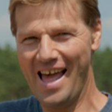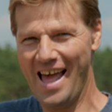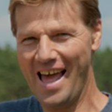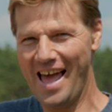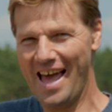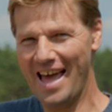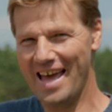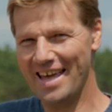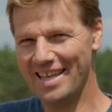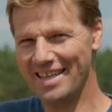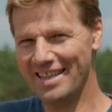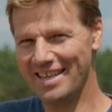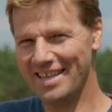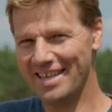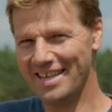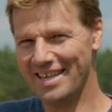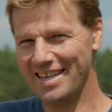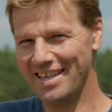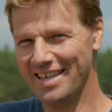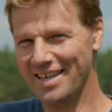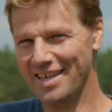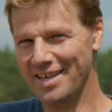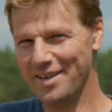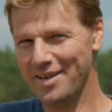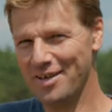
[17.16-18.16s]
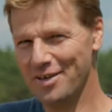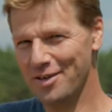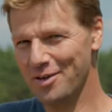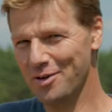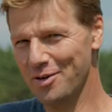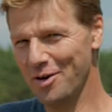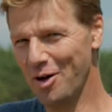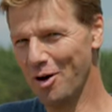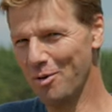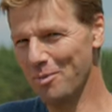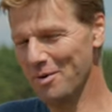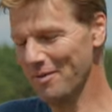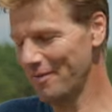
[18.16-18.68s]
And uh, you
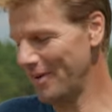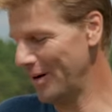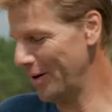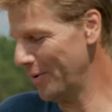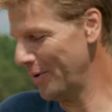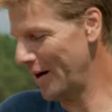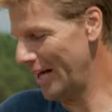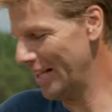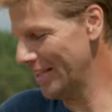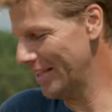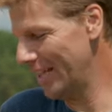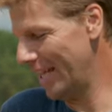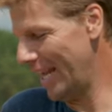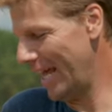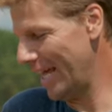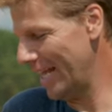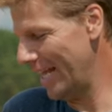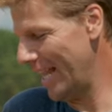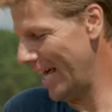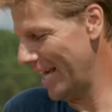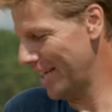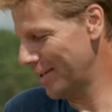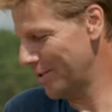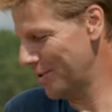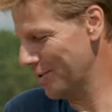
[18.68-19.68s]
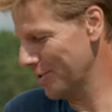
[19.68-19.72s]
know me very well that I like